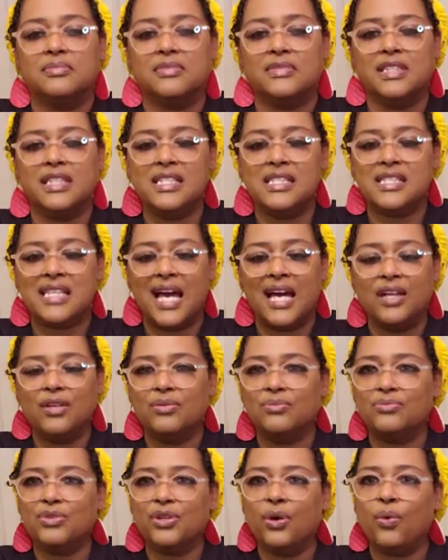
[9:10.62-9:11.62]
this, I
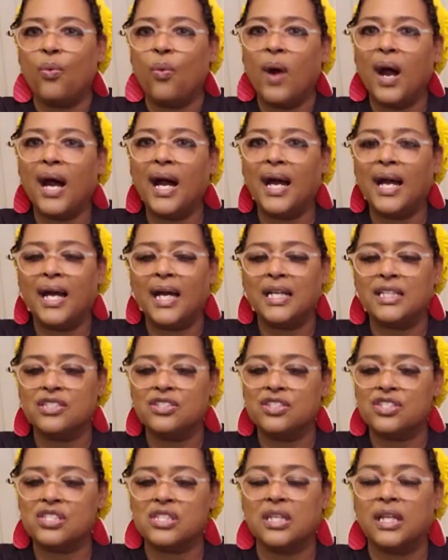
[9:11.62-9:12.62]
don't know why. I
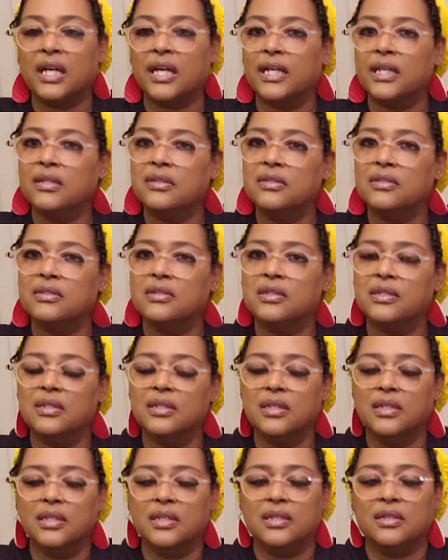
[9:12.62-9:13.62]
just like
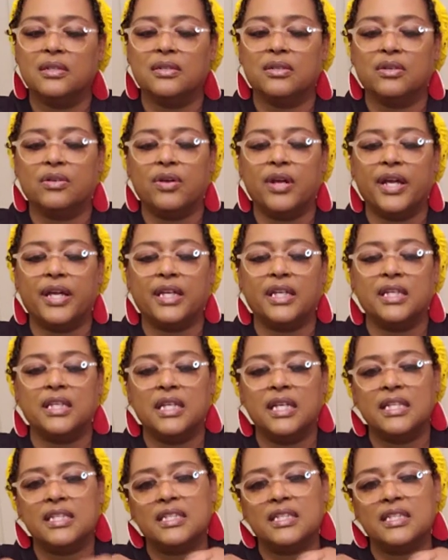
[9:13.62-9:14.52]
cracking.